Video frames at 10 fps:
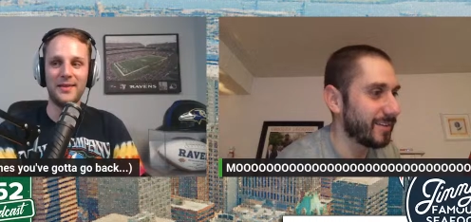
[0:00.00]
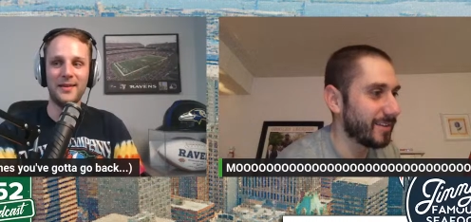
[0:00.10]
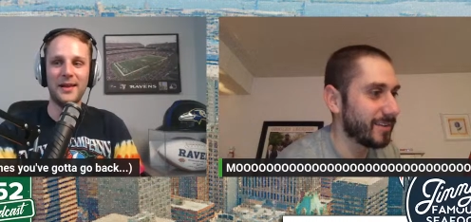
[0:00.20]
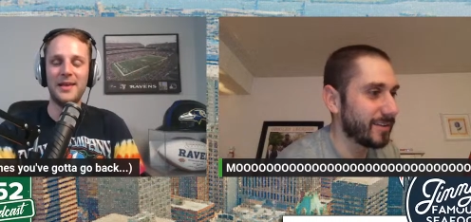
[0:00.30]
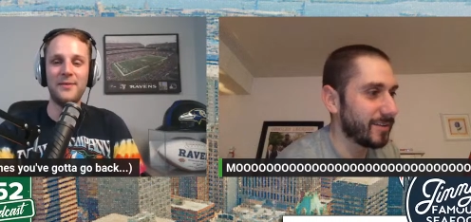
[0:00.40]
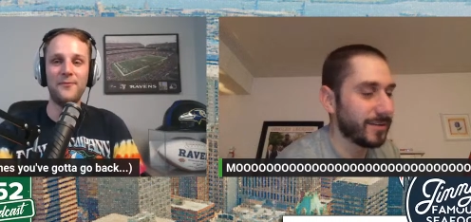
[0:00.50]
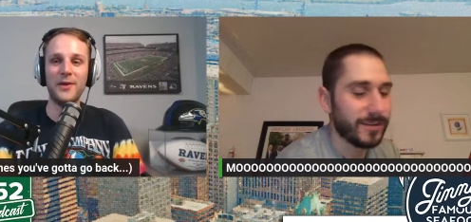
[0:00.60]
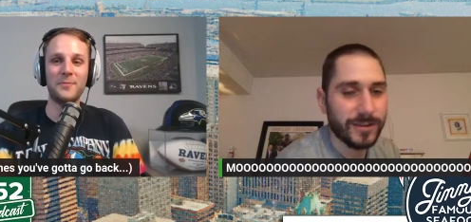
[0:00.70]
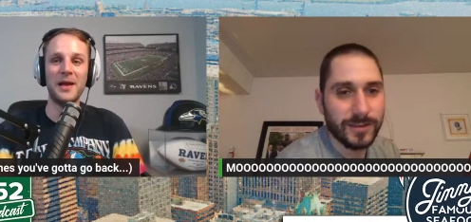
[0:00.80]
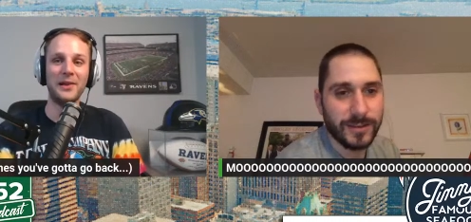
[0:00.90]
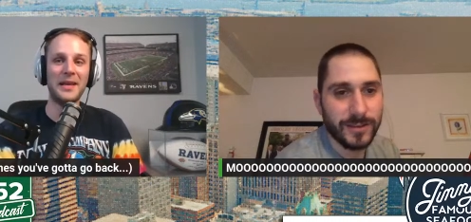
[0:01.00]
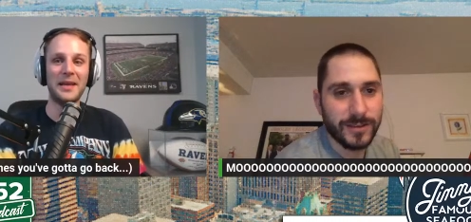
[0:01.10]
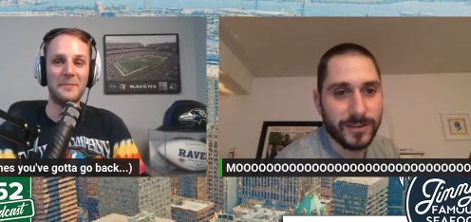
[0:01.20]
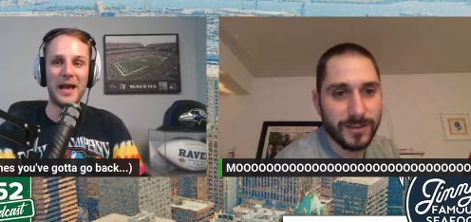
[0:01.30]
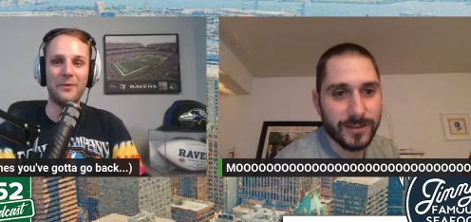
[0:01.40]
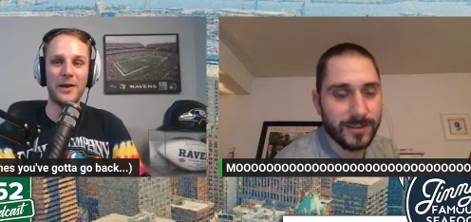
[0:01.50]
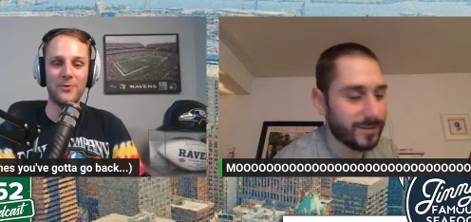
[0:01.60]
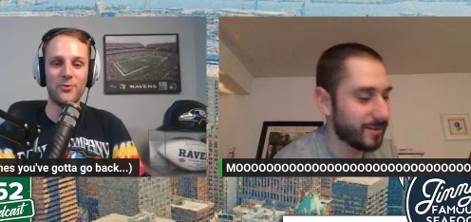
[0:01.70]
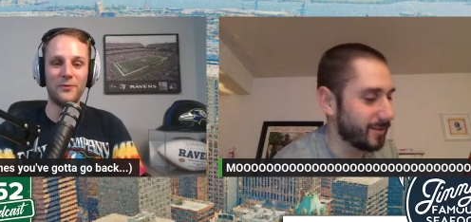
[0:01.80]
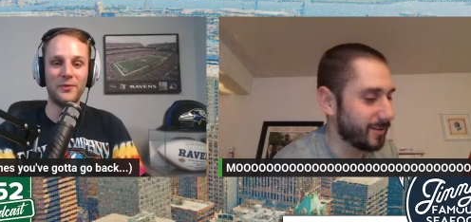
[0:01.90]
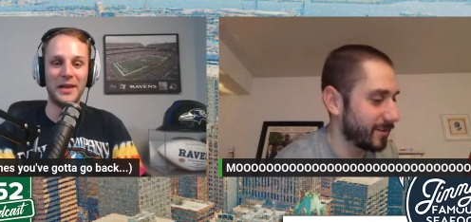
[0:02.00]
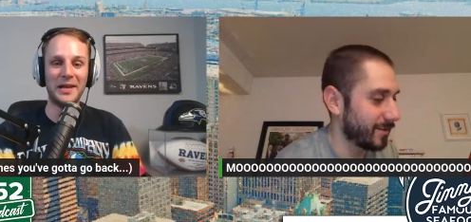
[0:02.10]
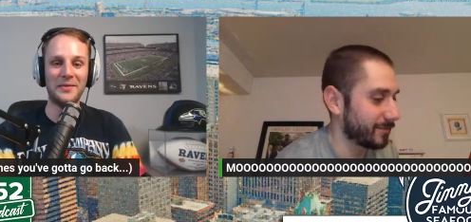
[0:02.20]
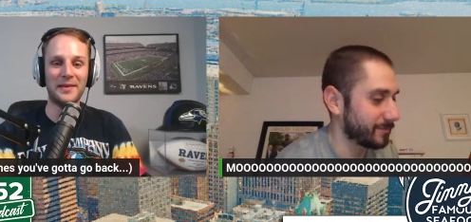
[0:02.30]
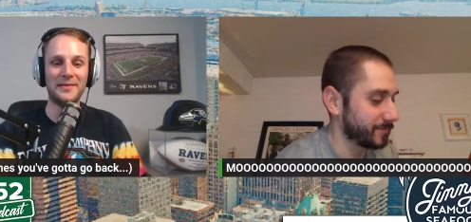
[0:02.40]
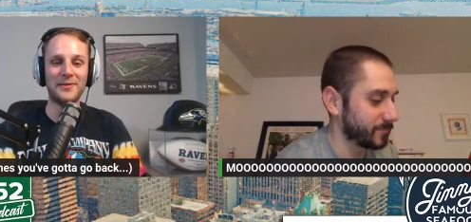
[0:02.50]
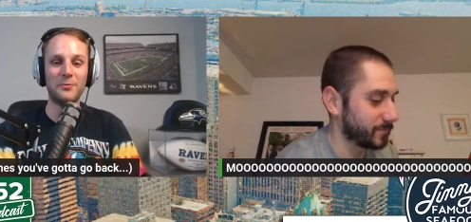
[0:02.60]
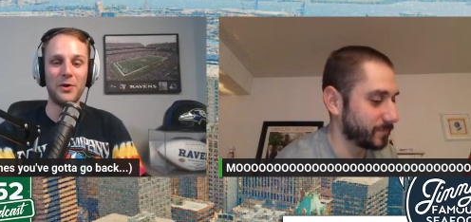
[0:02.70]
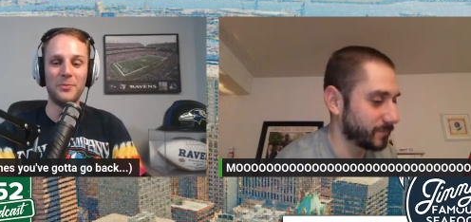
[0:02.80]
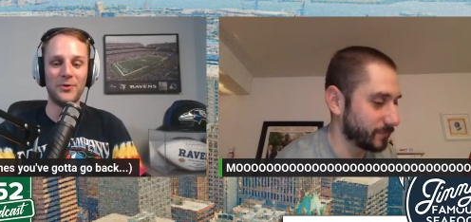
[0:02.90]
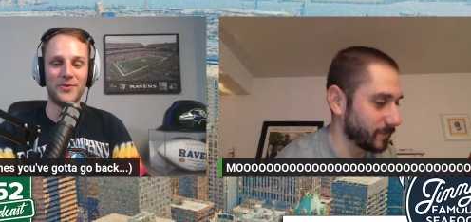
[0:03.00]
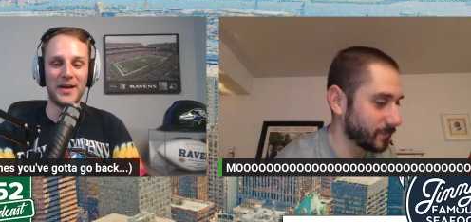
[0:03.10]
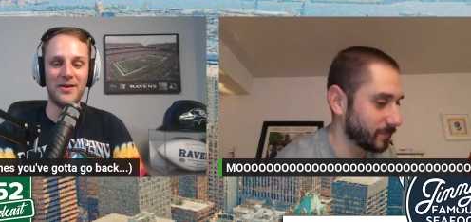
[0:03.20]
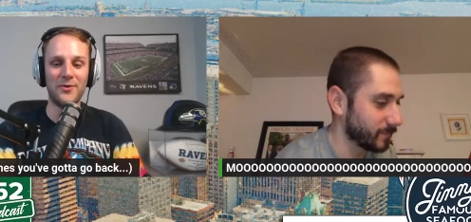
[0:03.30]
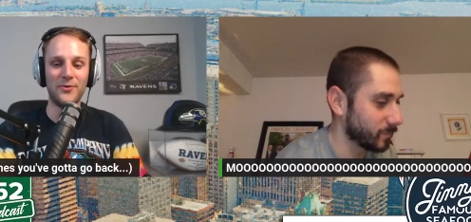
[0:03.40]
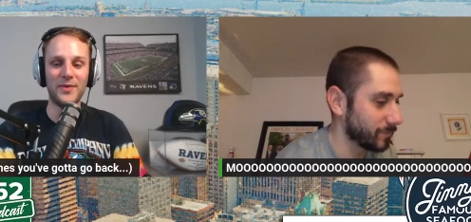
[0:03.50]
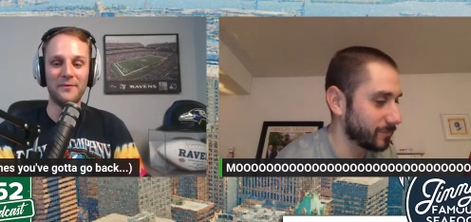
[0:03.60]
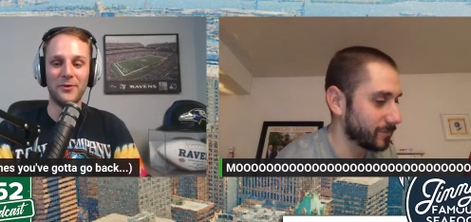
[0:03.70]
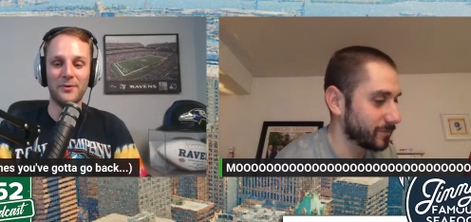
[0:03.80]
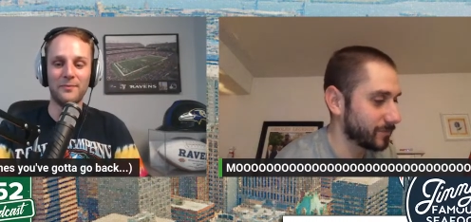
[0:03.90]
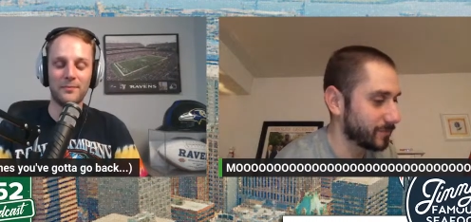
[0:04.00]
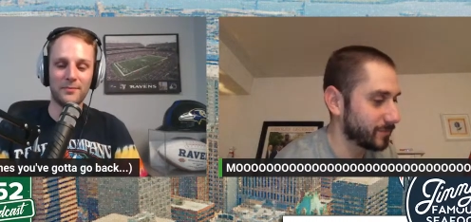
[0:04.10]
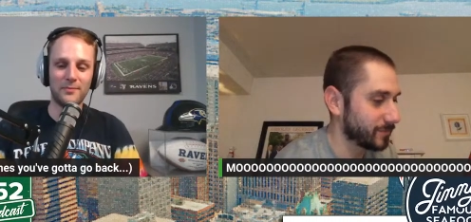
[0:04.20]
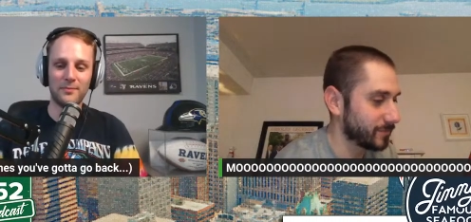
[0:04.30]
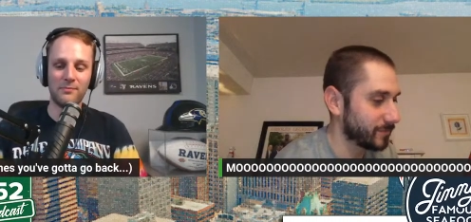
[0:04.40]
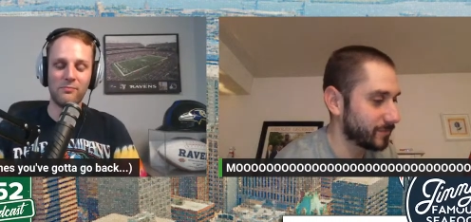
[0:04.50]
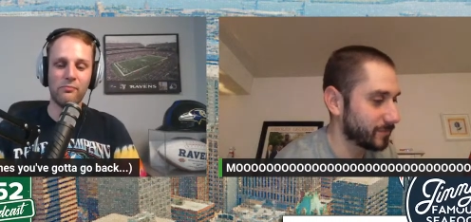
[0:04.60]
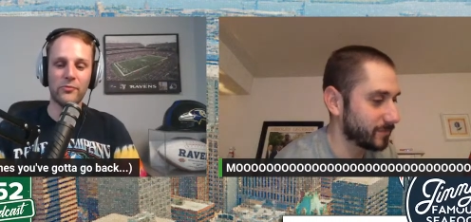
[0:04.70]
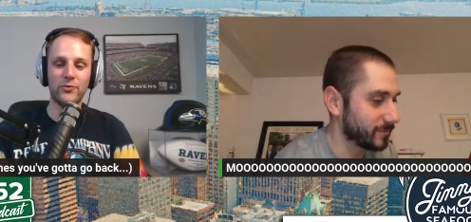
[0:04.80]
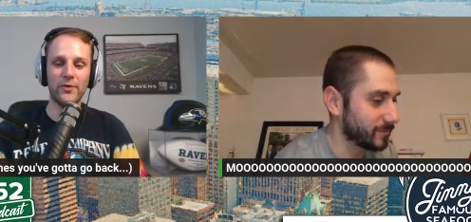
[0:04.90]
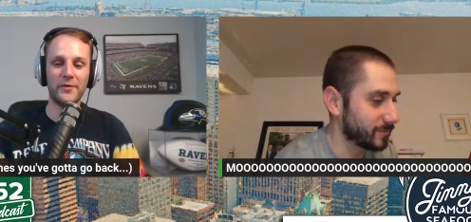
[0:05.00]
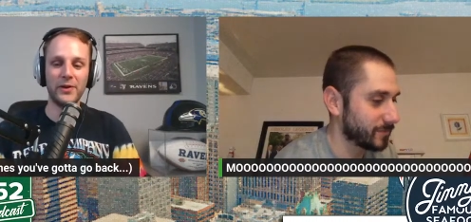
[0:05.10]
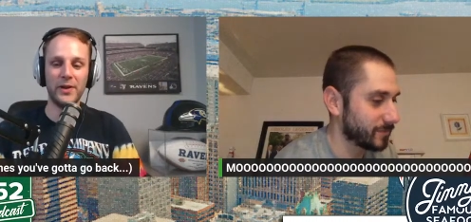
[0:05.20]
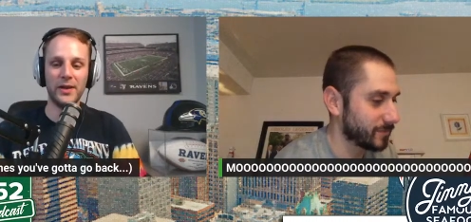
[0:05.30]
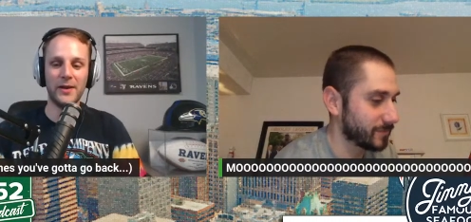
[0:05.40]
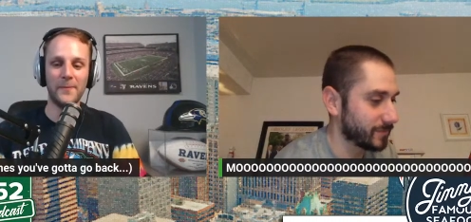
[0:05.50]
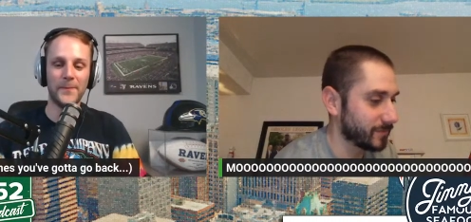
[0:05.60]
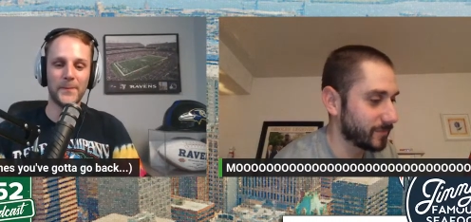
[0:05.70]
Speaker 1: like, he fixed my Lincoln back when I drove Lincolns. That's the one person I know who's ever driven a Lincoln.